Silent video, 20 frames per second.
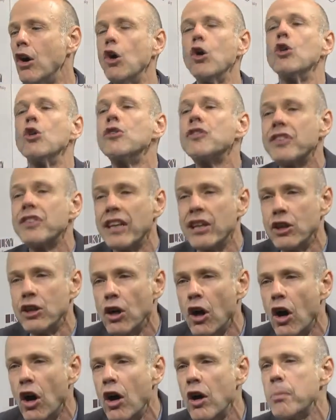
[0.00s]
Ernst &
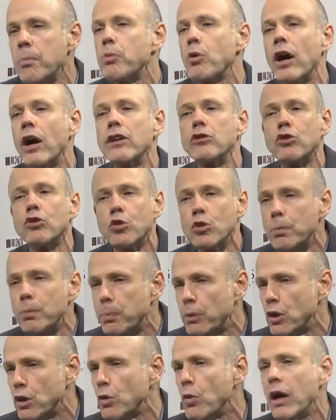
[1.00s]
Young, Price
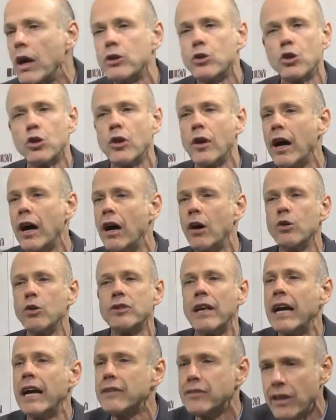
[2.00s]
Cooper,
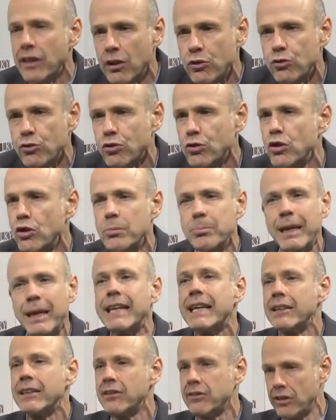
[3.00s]
Waterhouse, Accenture,
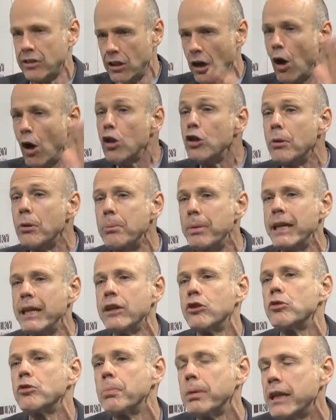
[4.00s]
McKinsey, all the
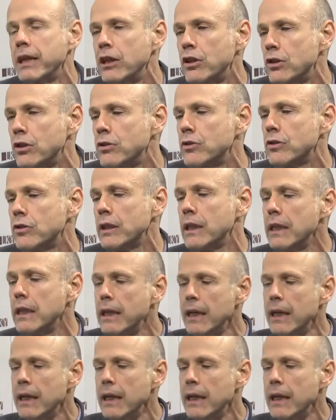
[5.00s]
biggest players.